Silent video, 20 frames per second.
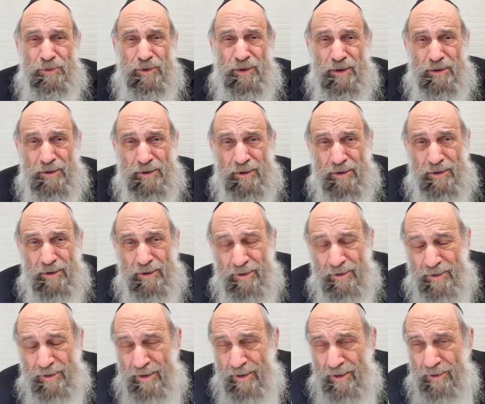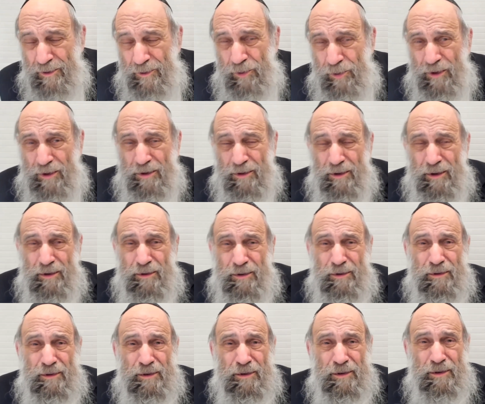being quick
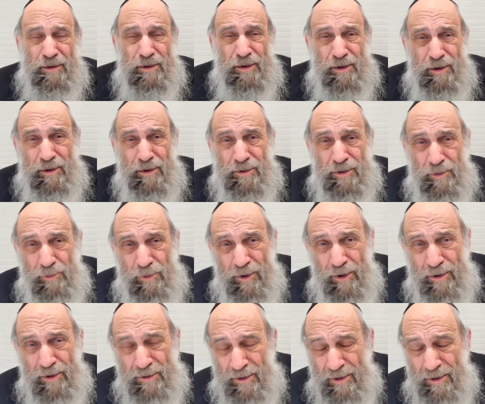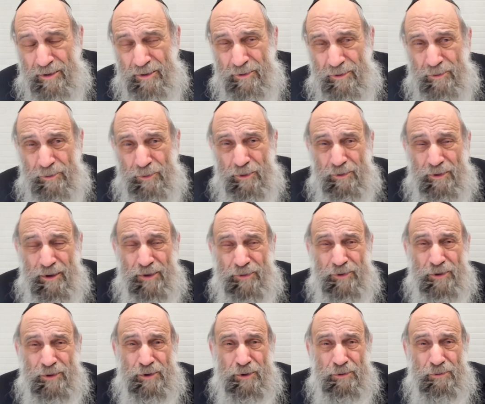and on the ball to do what we
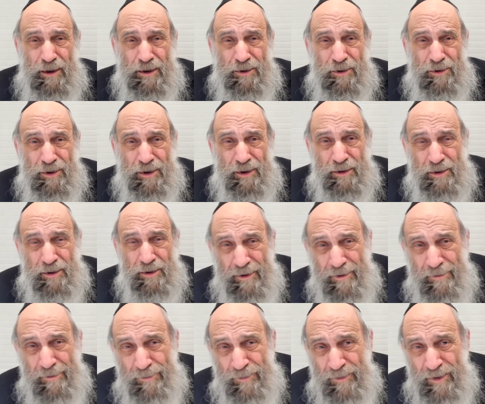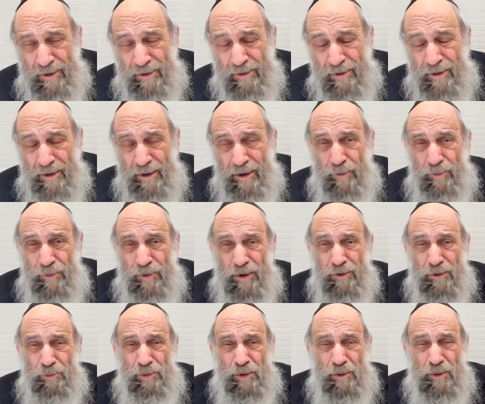have to do the right thing, and to help
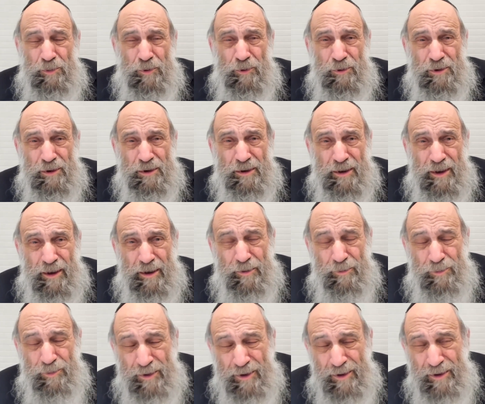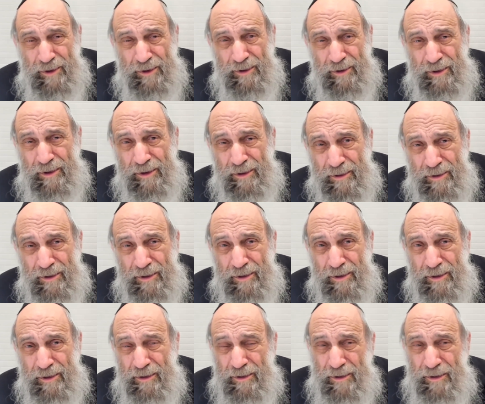other people who need help. And
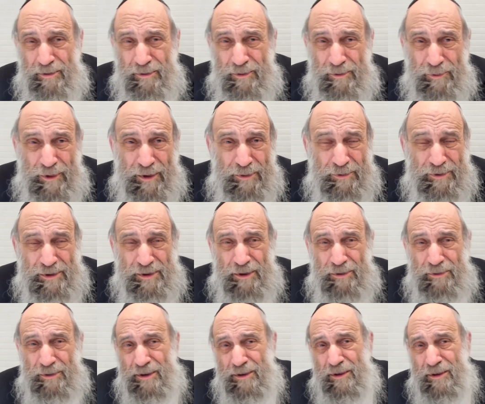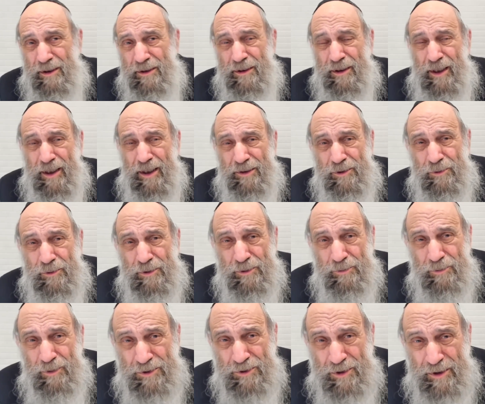we say, well, let the other guy do
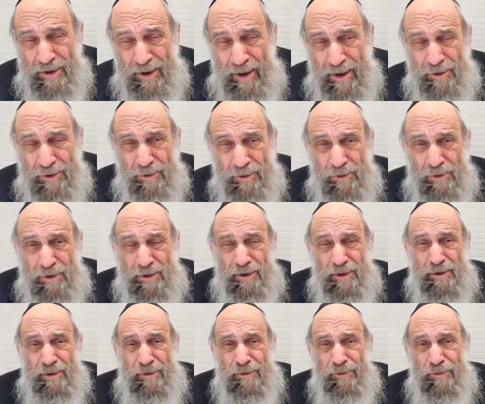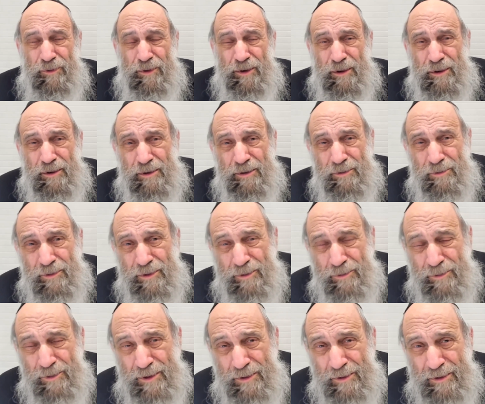it. Why should I do it?
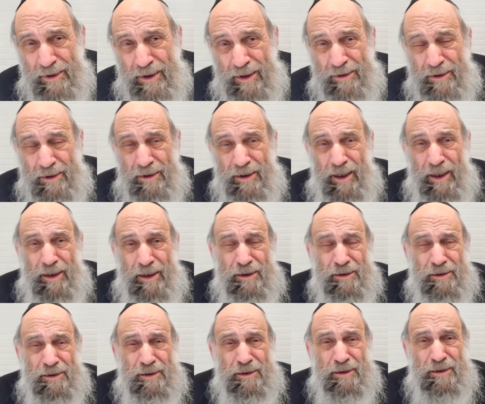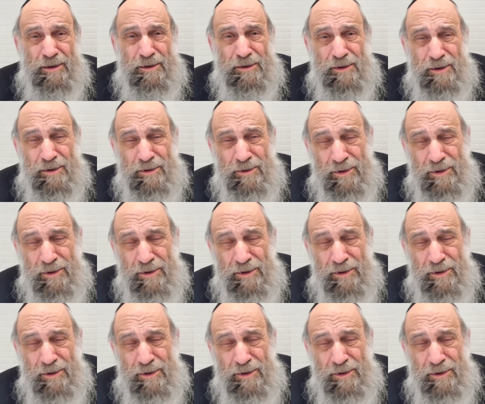It's late at night, and he